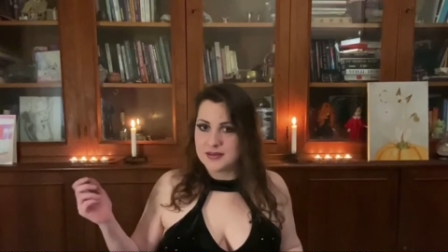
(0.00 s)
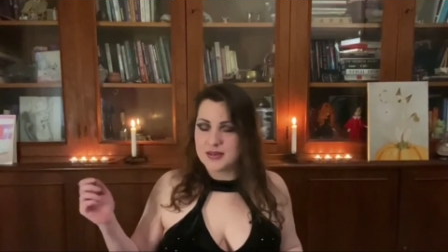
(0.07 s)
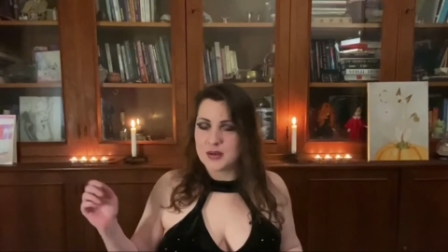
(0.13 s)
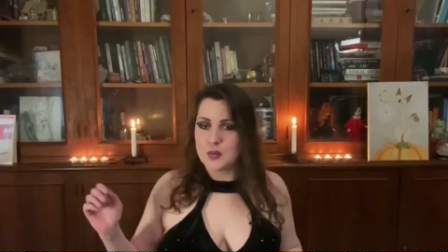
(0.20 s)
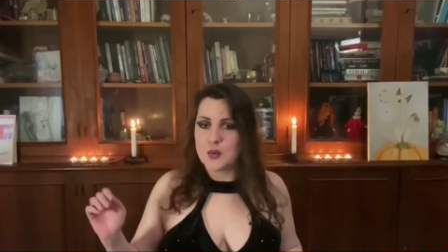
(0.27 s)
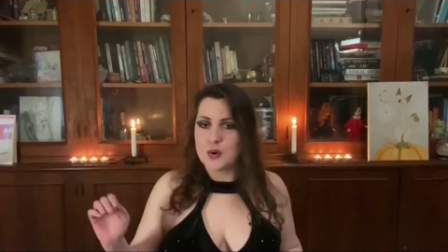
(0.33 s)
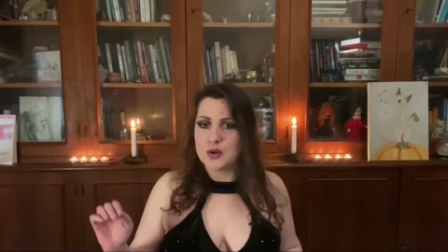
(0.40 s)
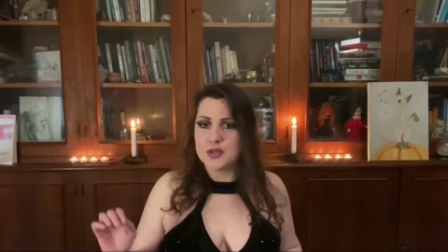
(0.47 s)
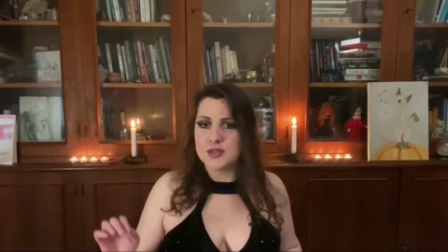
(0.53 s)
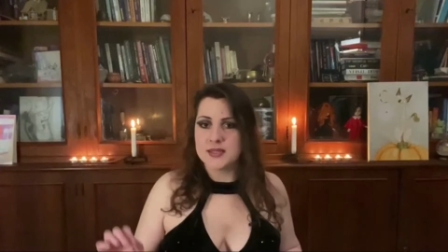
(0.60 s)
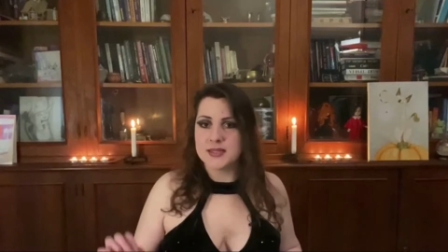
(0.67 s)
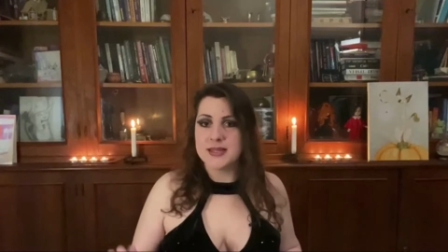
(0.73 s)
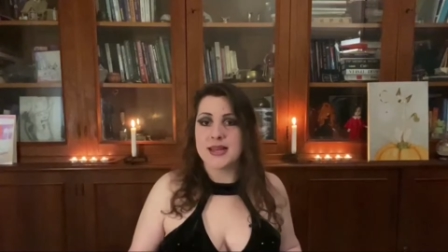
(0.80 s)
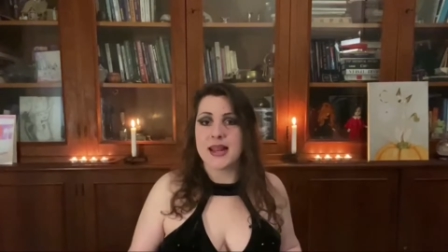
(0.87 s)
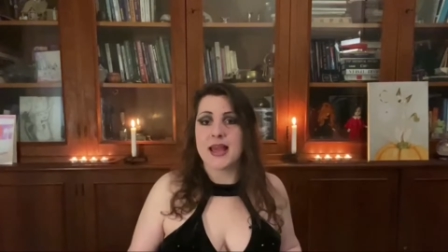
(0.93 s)
There was
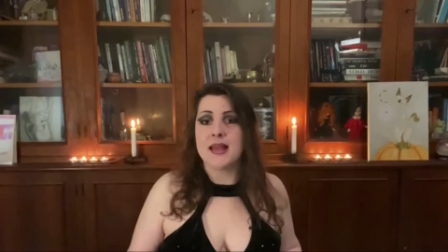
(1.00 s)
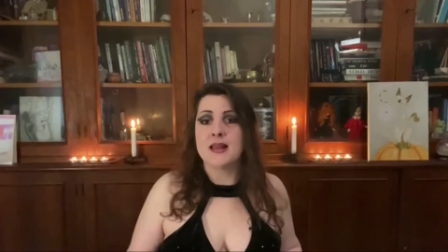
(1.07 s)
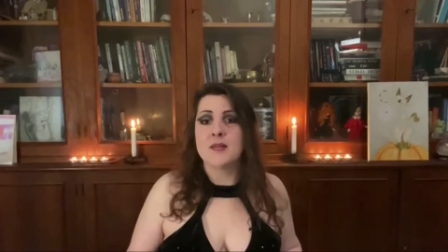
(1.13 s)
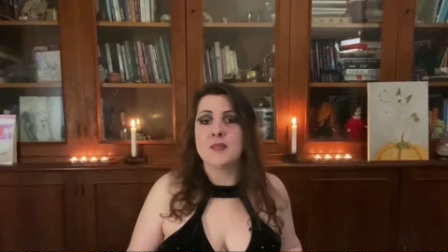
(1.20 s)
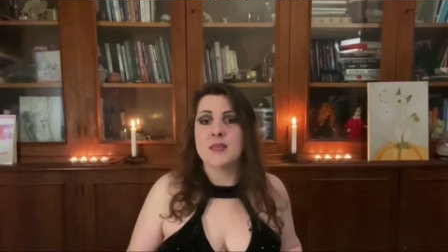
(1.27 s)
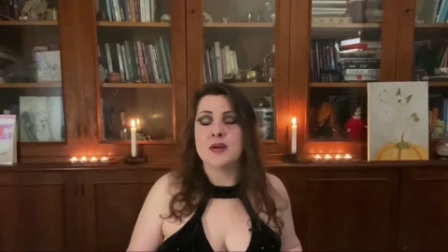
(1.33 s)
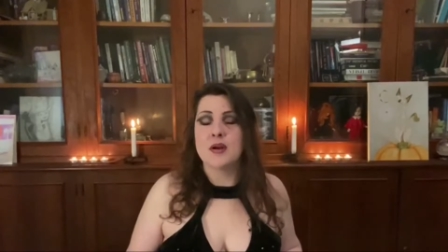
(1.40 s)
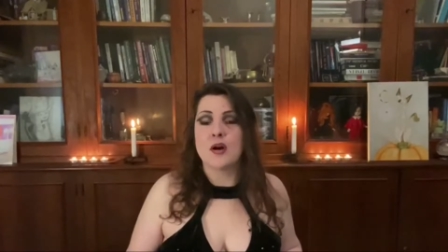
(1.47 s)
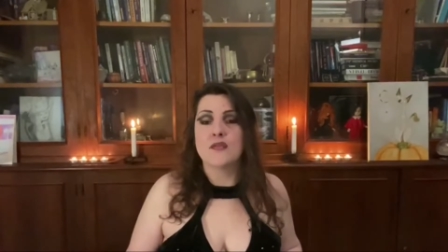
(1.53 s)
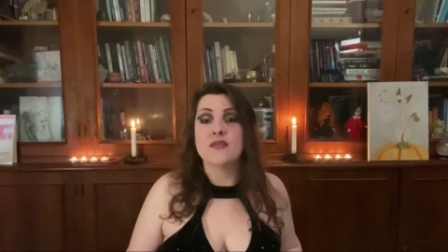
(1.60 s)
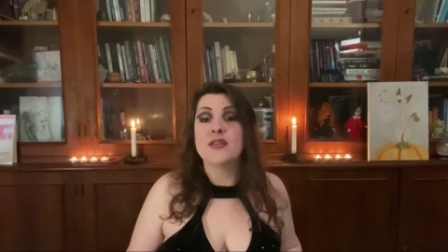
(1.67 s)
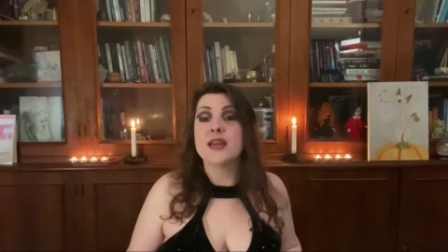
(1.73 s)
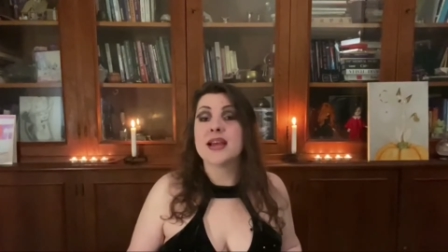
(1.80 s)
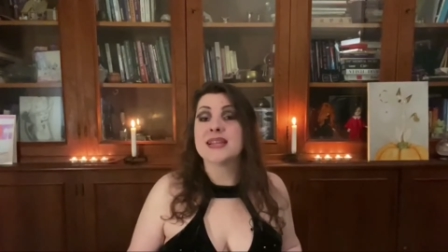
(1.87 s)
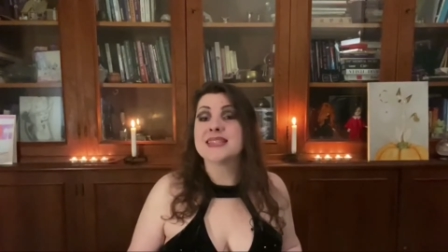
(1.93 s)
the realm
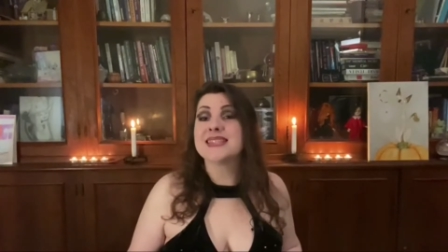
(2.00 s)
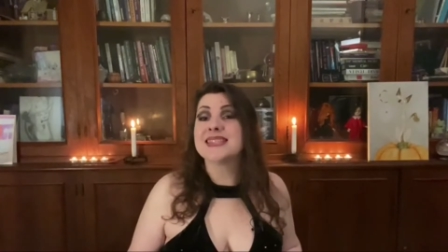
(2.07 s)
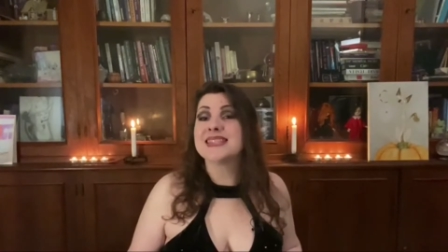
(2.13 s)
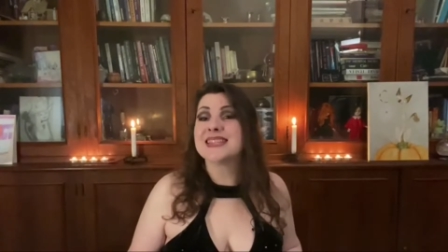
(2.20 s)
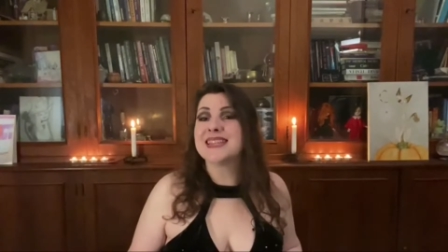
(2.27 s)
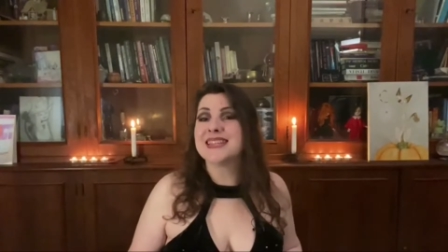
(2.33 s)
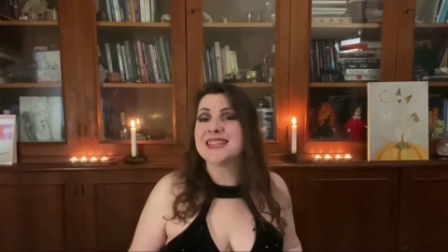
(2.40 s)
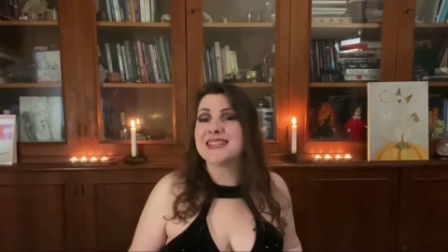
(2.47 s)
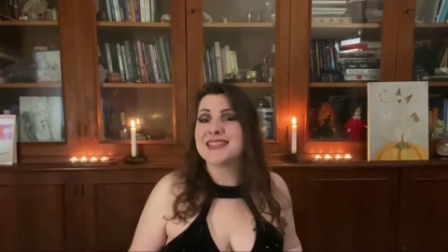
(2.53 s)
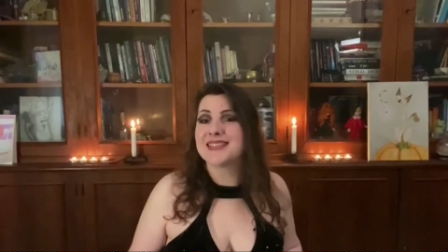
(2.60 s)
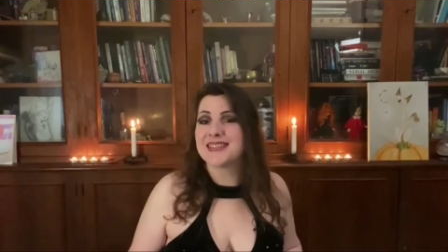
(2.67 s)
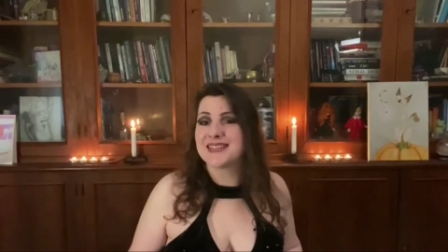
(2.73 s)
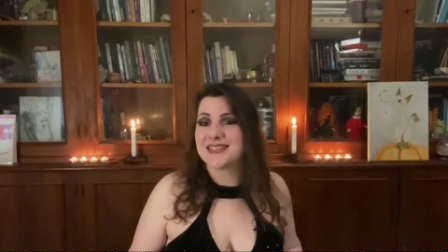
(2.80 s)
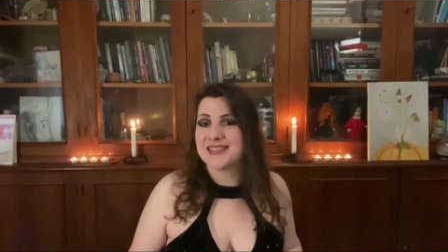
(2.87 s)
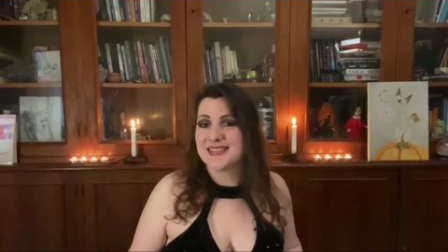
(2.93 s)
of the unseen,
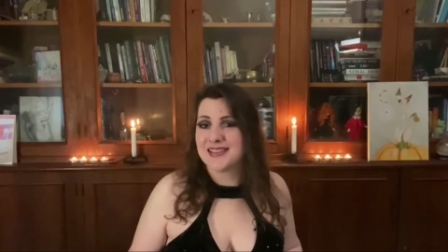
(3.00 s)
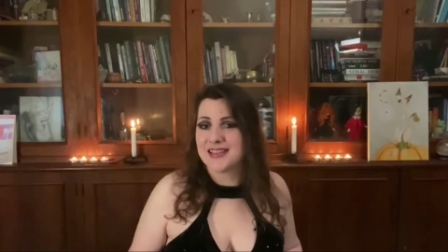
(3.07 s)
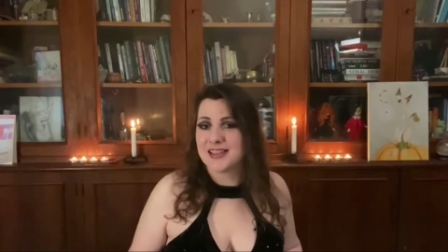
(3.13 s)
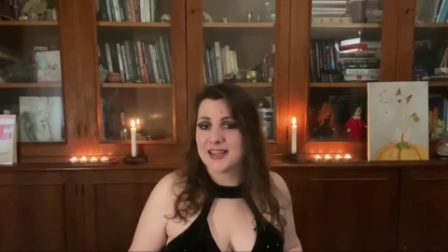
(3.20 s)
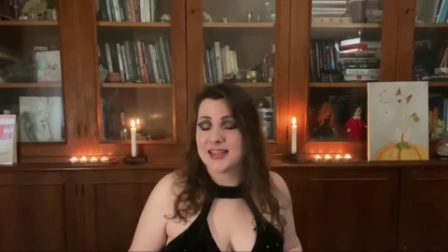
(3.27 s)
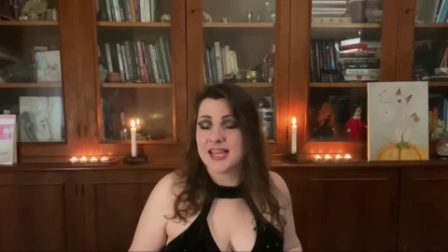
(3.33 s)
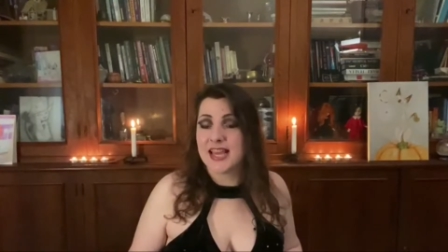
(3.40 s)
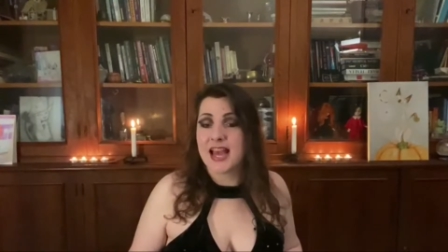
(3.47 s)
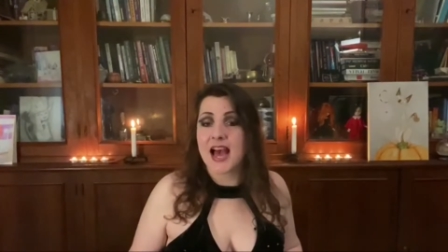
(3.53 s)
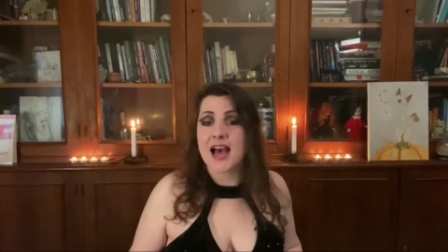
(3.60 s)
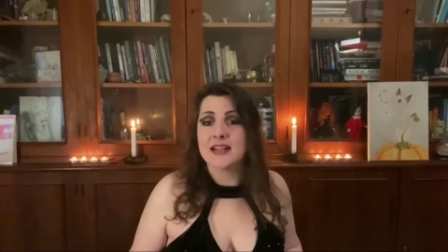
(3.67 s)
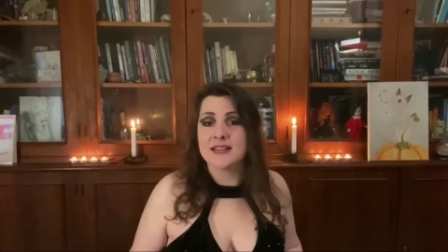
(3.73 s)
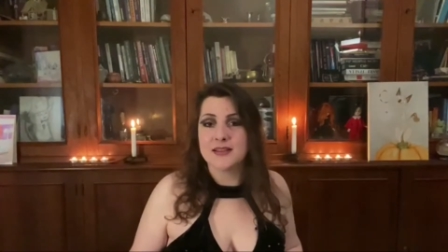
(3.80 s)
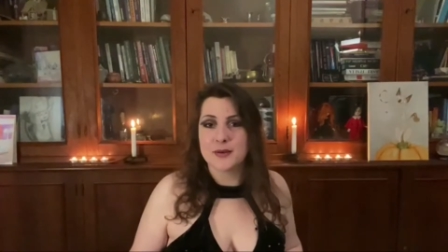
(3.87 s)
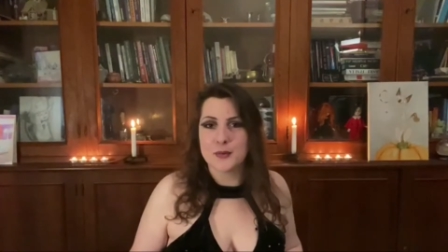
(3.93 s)
the
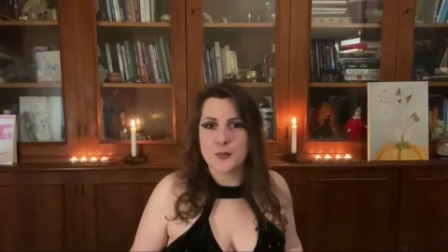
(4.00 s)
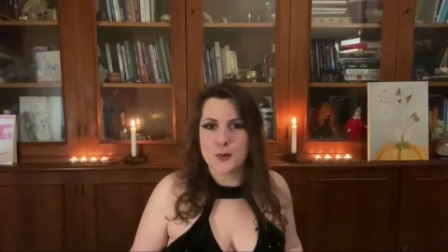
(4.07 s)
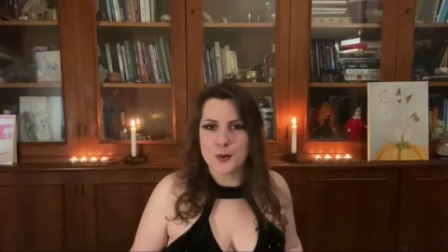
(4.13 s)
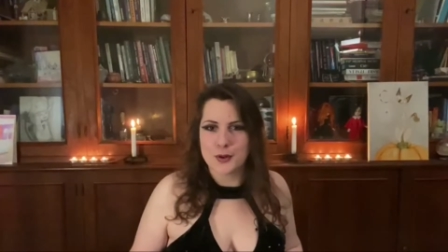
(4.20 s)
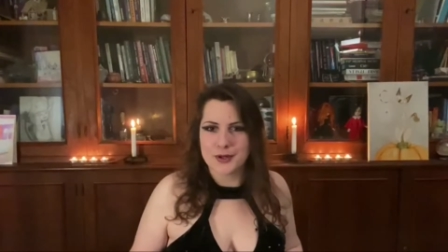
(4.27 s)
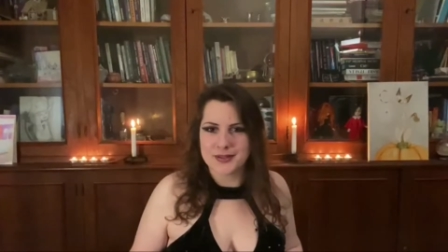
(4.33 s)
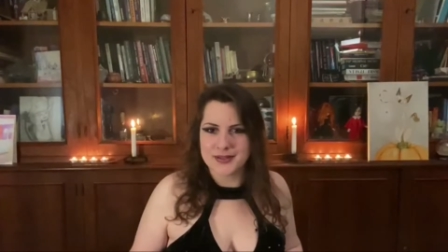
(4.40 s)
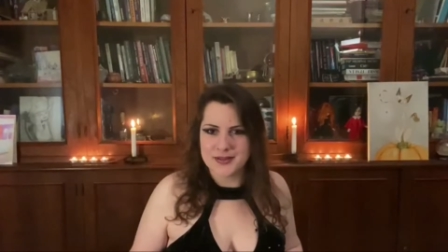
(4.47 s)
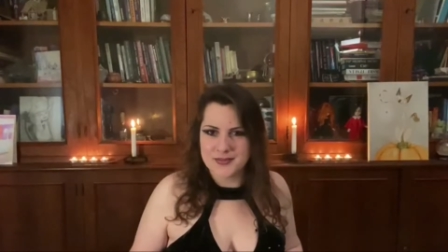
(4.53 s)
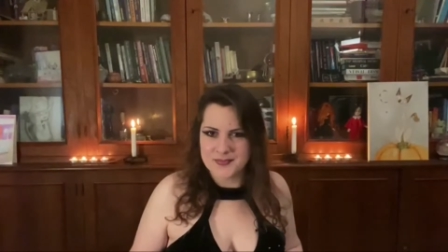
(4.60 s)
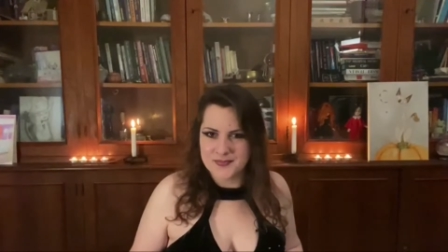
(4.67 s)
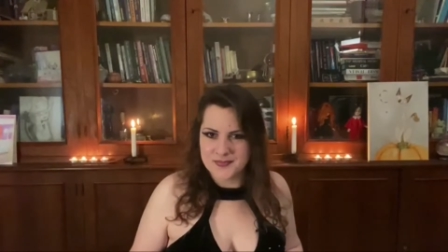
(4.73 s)
underworld